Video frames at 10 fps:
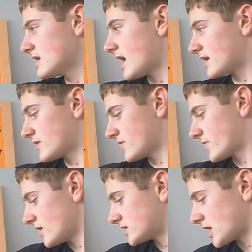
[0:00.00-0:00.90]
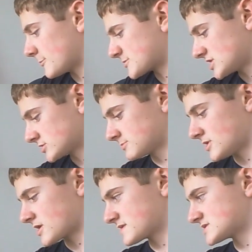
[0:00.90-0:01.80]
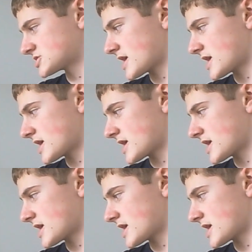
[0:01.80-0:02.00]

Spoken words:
And the third option how to block this